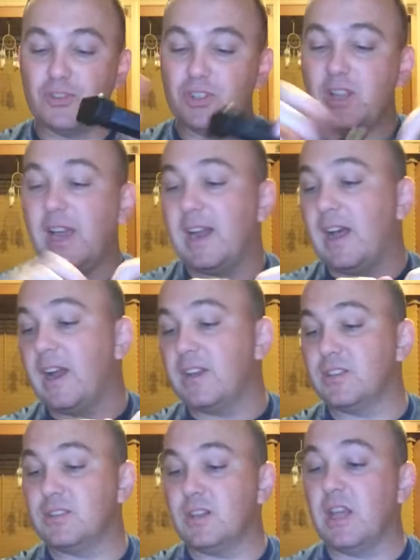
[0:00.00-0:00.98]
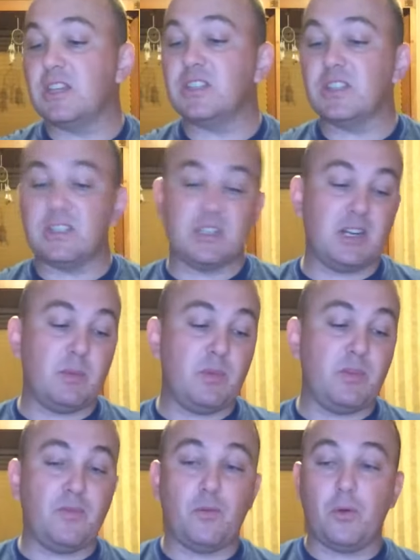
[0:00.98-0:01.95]
slide on as nicely as it did
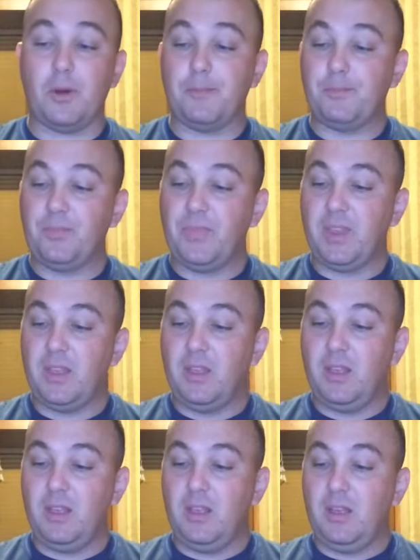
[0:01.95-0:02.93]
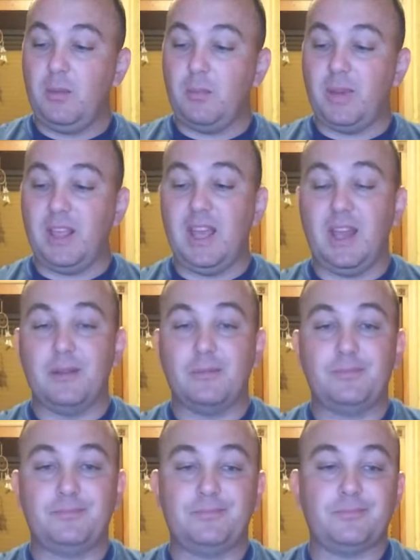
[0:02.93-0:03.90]
before. But again,
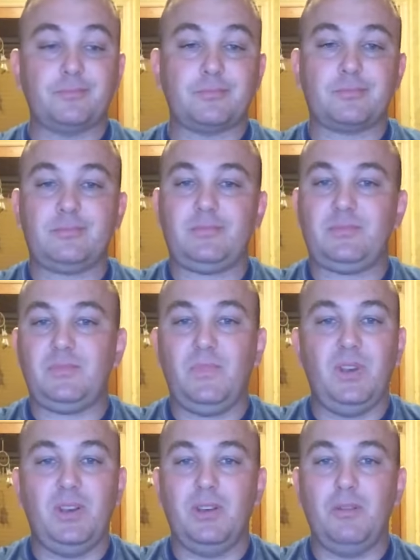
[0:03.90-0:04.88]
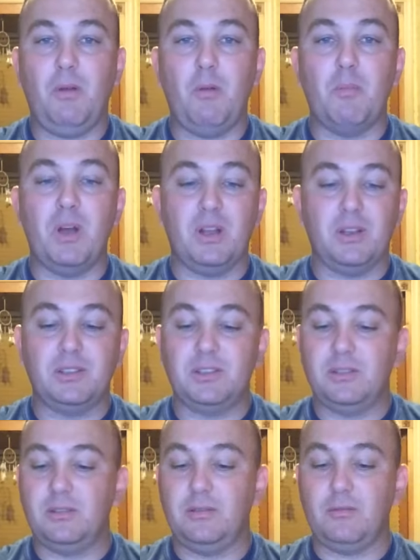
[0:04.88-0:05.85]
12 bucks.
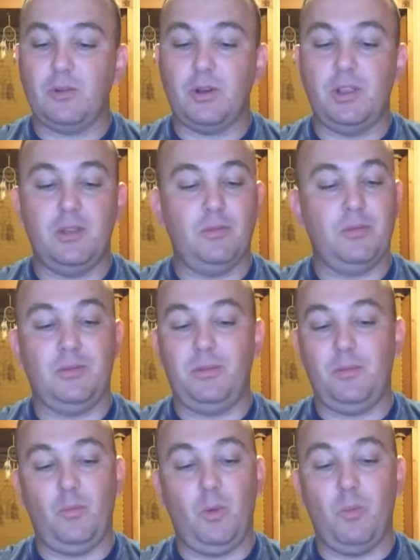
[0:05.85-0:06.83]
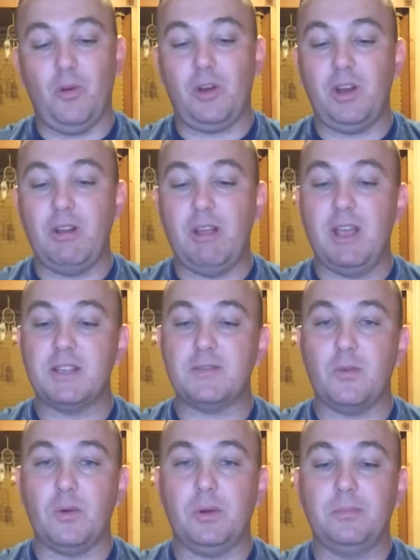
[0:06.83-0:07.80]
What more can you ask
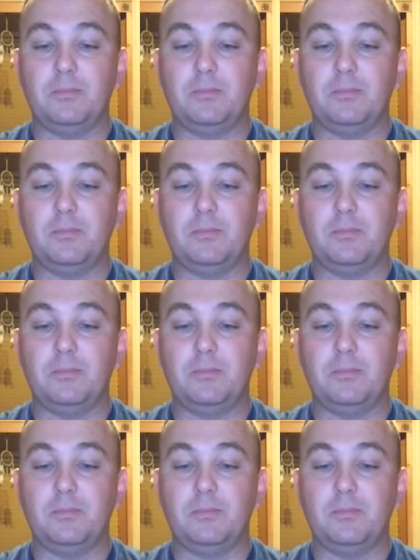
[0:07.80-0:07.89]
for?